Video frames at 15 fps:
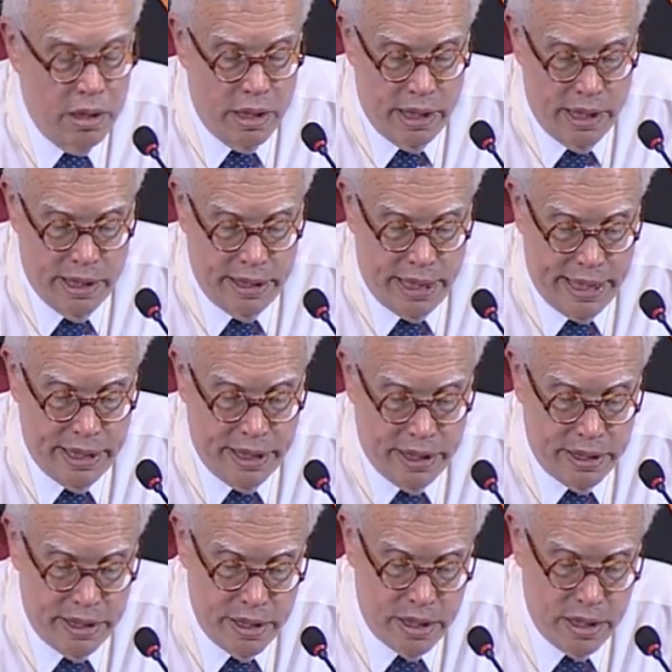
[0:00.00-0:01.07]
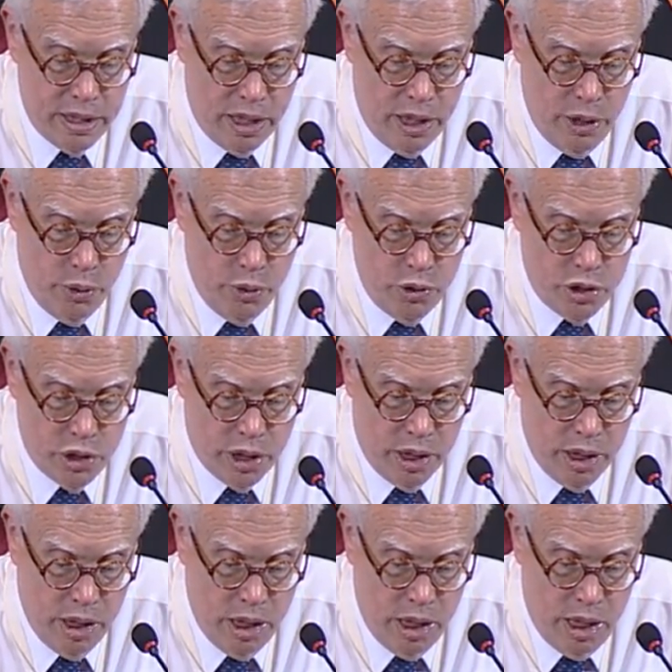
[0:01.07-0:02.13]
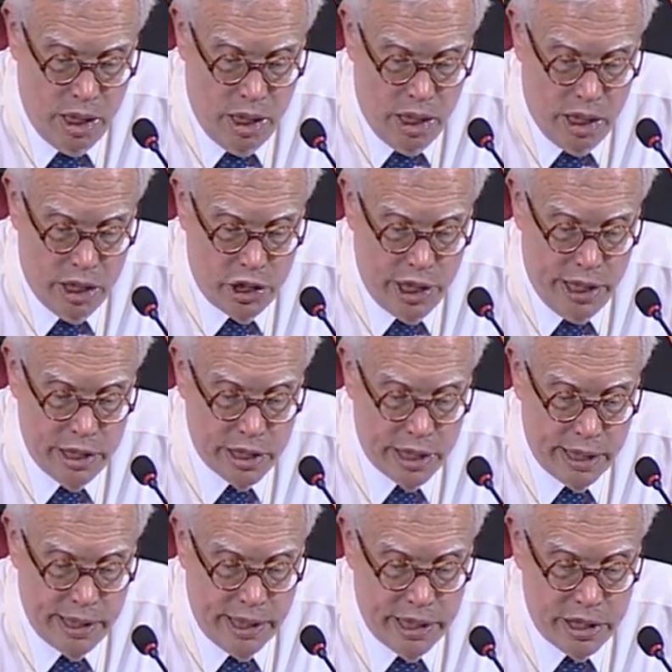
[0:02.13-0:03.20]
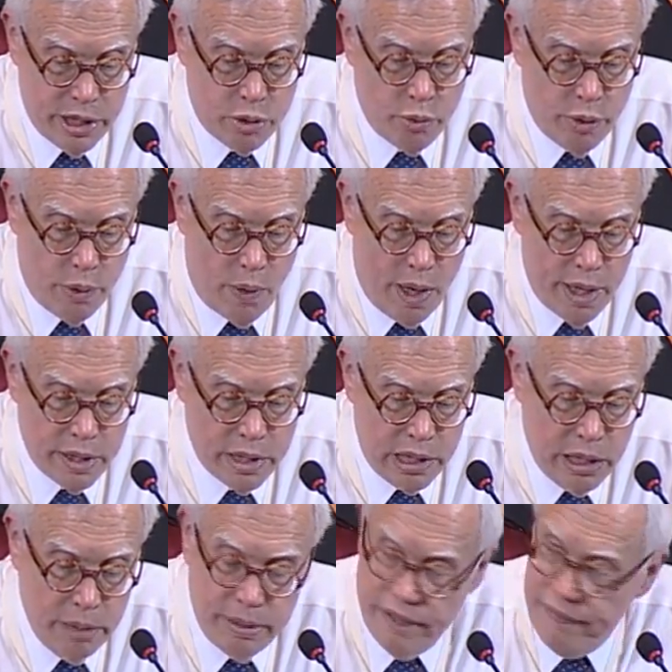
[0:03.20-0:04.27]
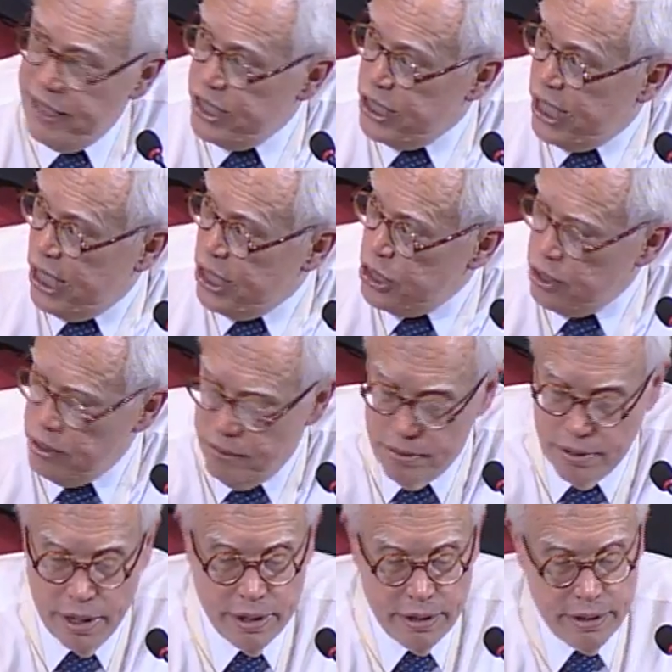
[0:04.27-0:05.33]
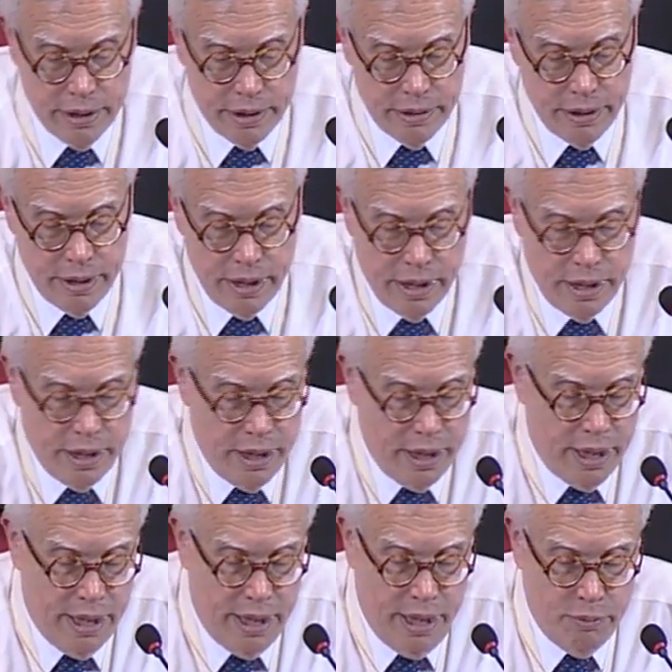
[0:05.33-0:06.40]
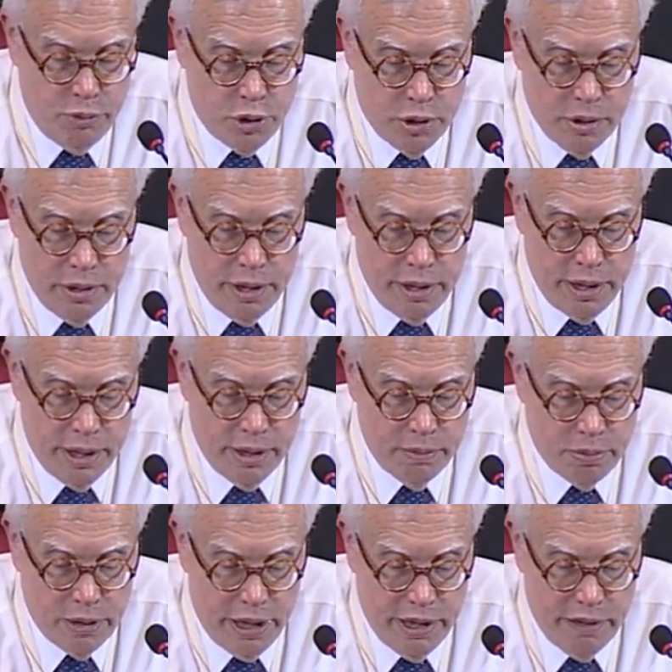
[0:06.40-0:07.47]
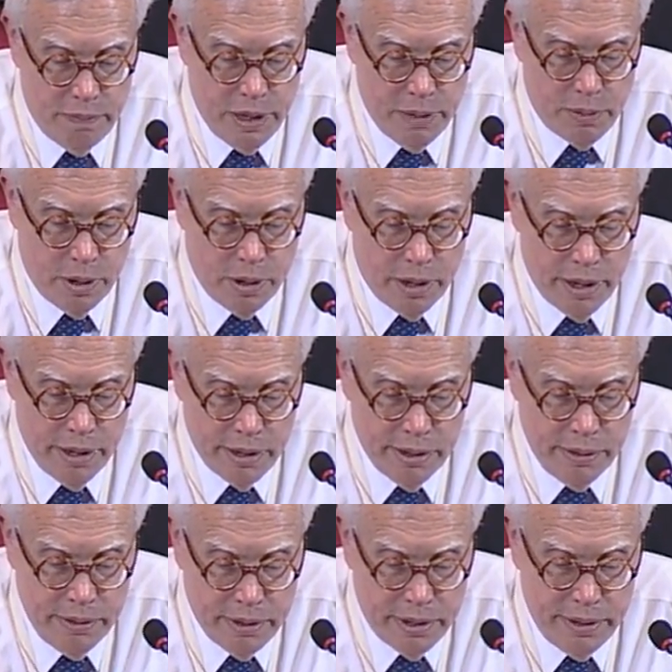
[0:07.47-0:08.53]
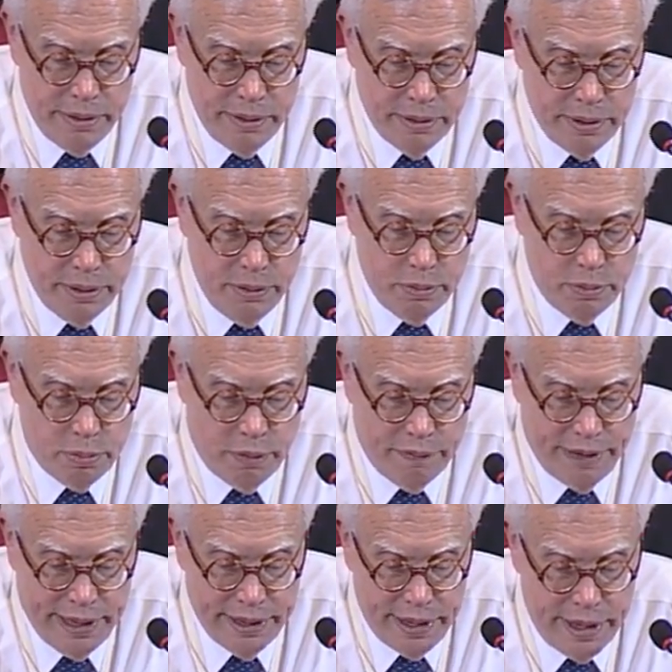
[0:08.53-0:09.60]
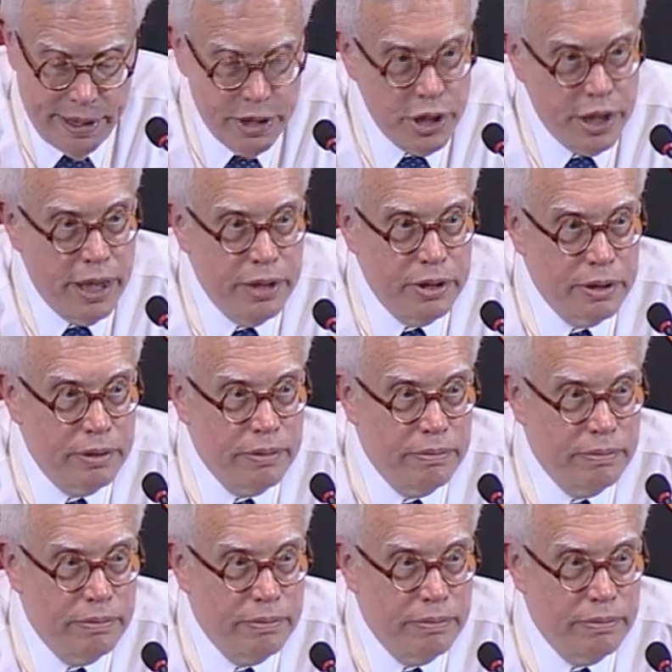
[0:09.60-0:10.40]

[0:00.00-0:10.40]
And I think this is a huge uh, a change, and I think it just requires a little bit of education. And uh, I'm sure that uh, plenty of people are here to, to, to provide that education.